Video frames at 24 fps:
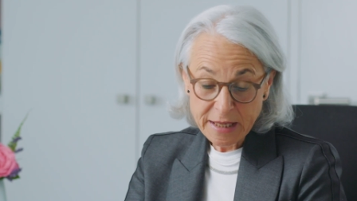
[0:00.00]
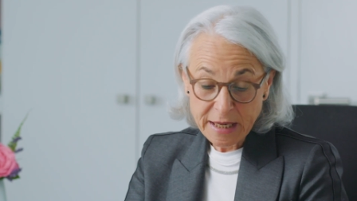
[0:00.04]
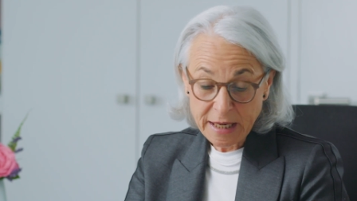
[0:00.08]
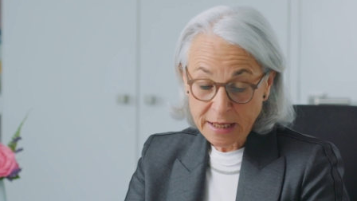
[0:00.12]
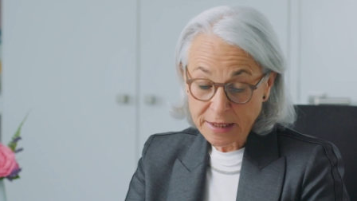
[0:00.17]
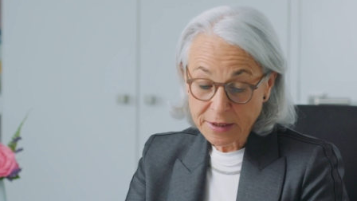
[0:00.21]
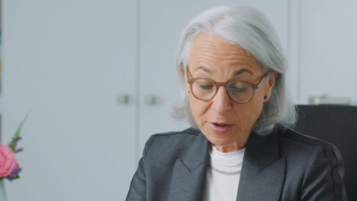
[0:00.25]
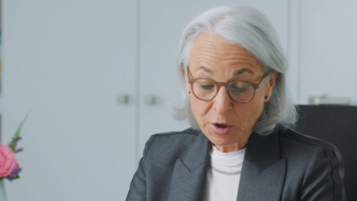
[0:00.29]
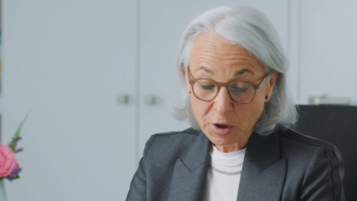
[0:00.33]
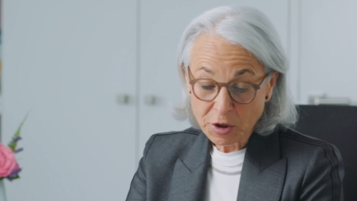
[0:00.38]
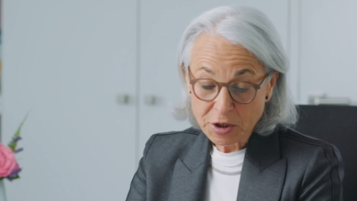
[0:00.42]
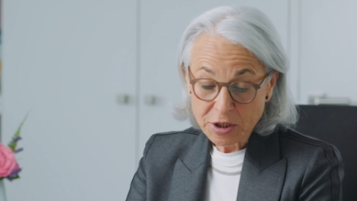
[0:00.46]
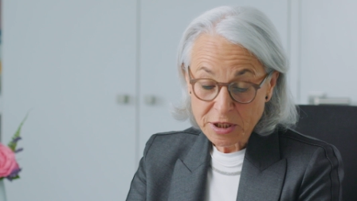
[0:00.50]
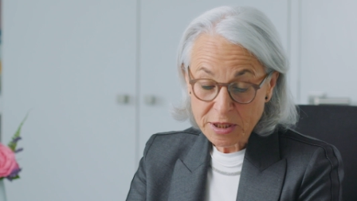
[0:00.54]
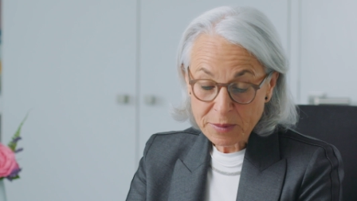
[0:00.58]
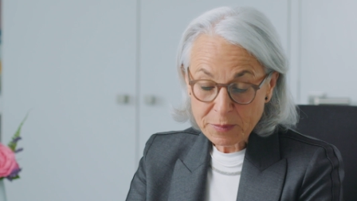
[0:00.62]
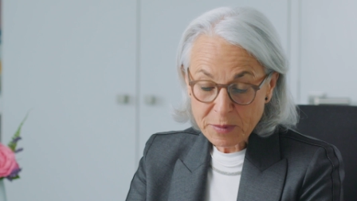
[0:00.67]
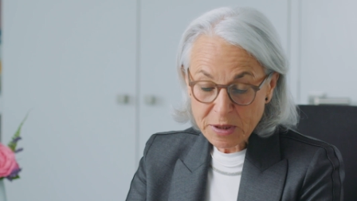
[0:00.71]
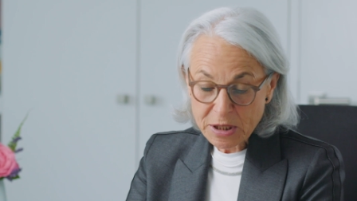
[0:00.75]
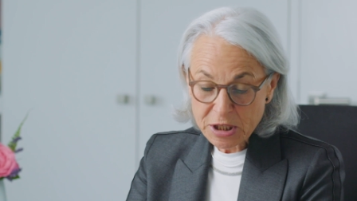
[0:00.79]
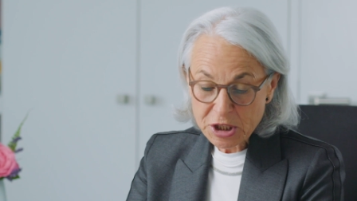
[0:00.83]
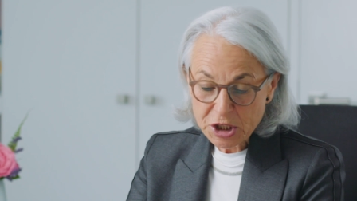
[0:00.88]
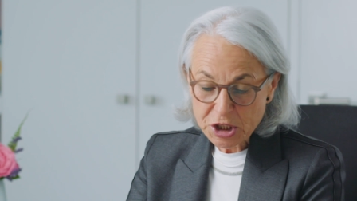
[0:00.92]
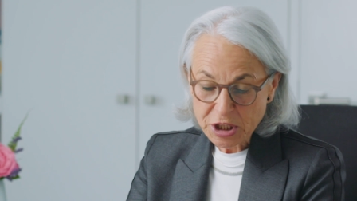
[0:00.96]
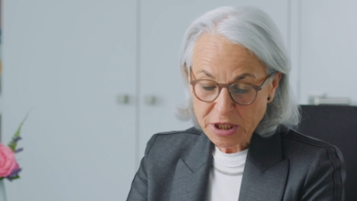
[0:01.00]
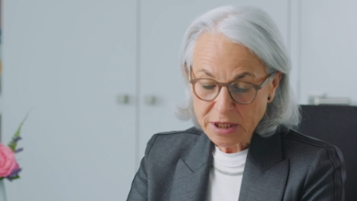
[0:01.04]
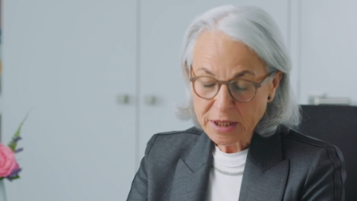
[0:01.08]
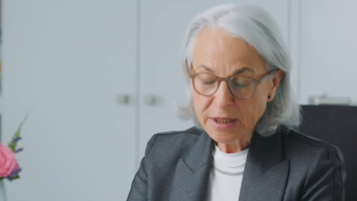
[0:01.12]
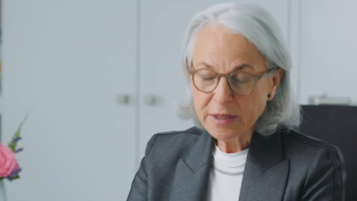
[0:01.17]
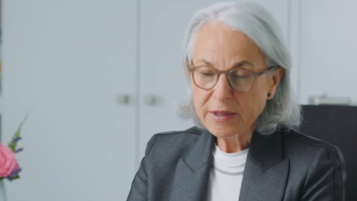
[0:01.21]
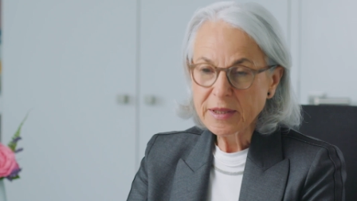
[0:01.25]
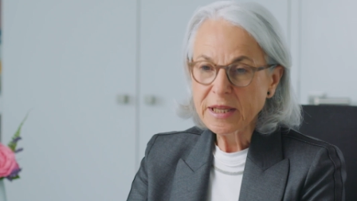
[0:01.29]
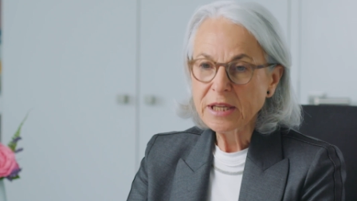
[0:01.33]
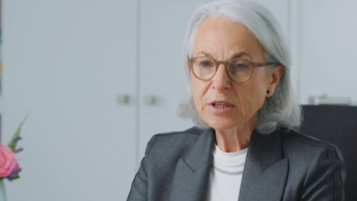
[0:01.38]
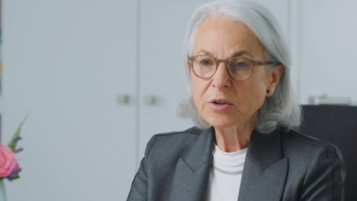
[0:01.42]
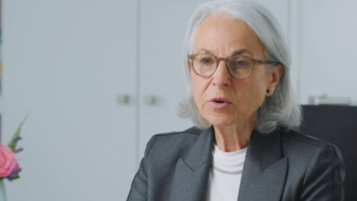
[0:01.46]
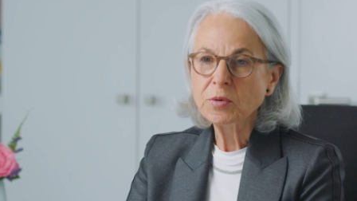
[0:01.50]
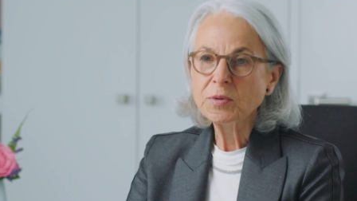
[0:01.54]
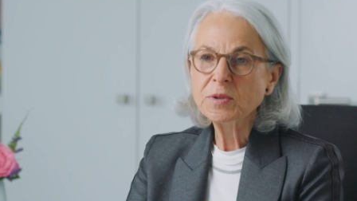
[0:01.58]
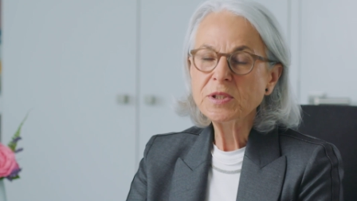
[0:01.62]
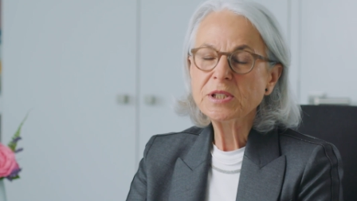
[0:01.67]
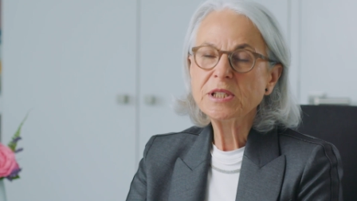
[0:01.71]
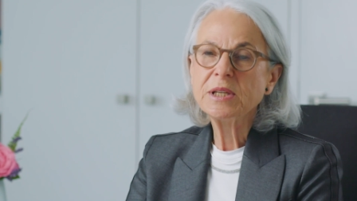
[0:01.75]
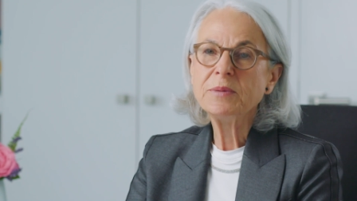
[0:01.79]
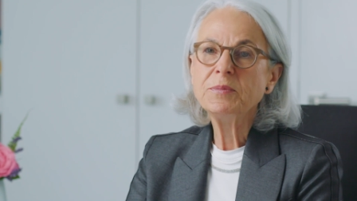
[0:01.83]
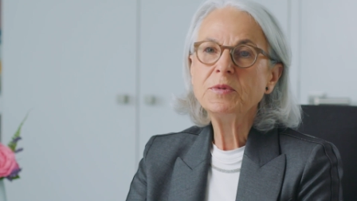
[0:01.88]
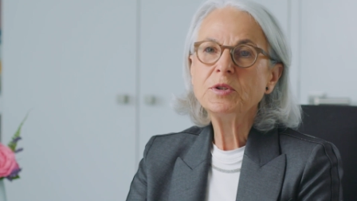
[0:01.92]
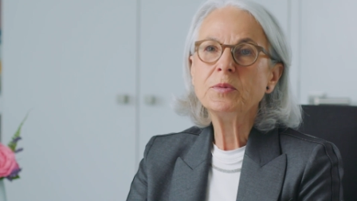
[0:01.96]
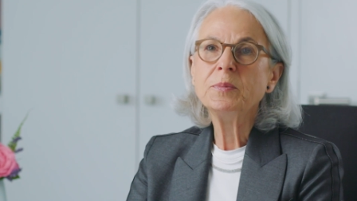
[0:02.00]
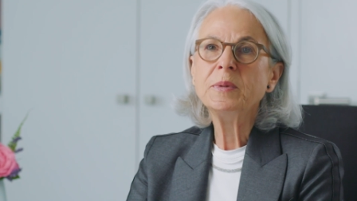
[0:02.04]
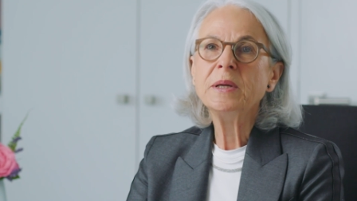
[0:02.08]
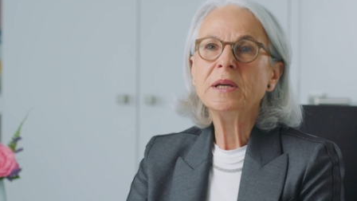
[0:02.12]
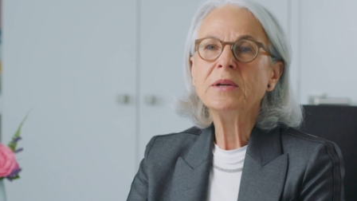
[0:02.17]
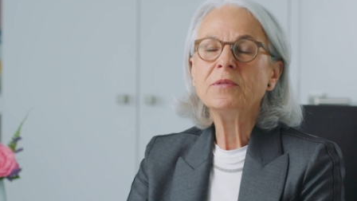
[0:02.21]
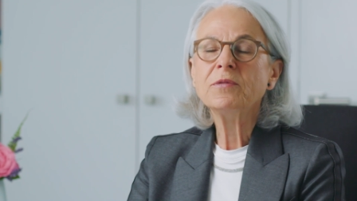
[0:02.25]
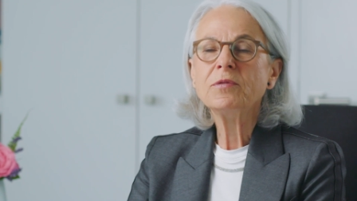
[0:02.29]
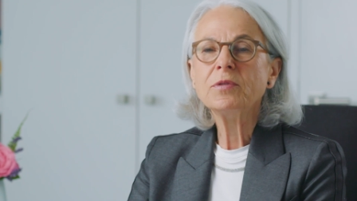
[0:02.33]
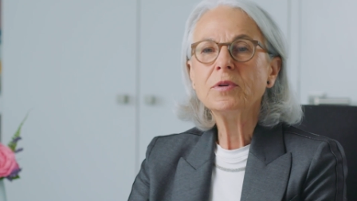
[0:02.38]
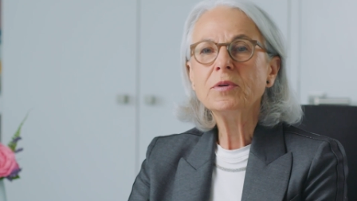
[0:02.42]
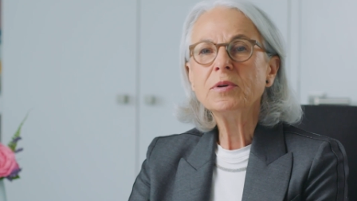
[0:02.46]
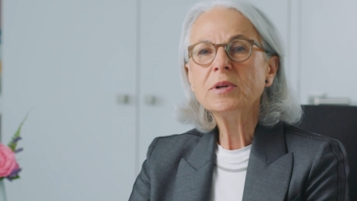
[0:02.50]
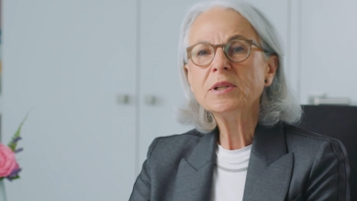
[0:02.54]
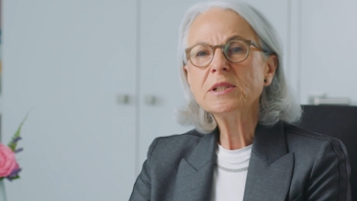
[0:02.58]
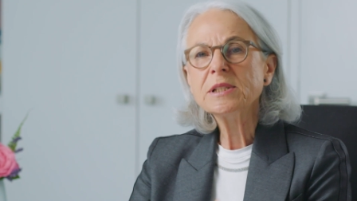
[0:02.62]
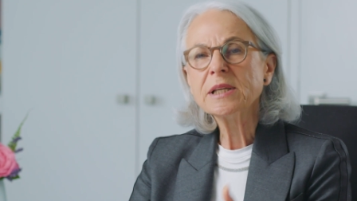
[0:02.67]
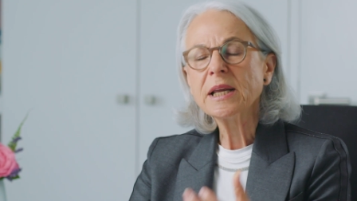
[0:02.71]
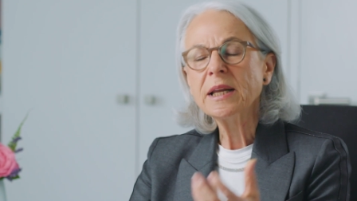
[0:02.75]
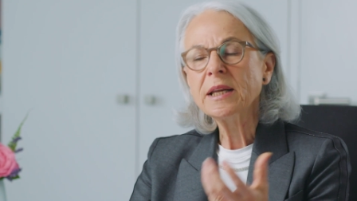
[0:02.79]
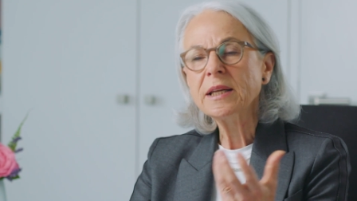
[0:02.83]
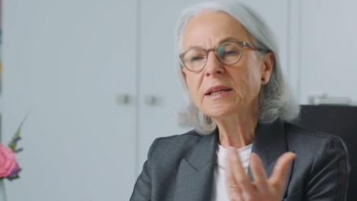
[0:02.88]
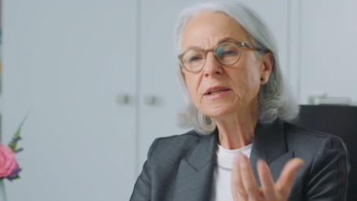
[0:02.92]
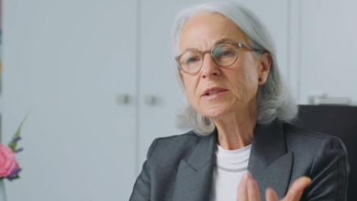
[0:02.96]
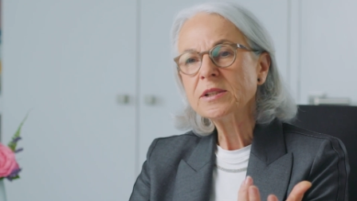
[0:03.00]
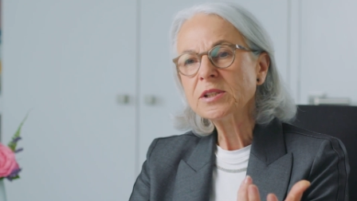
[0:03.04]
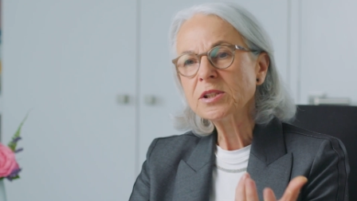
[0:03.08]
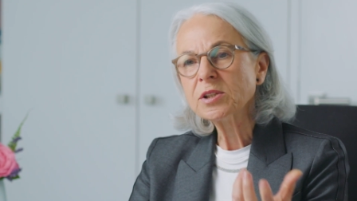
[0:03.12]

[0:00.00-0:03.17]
they are not diminishing they don't seem to be influenced and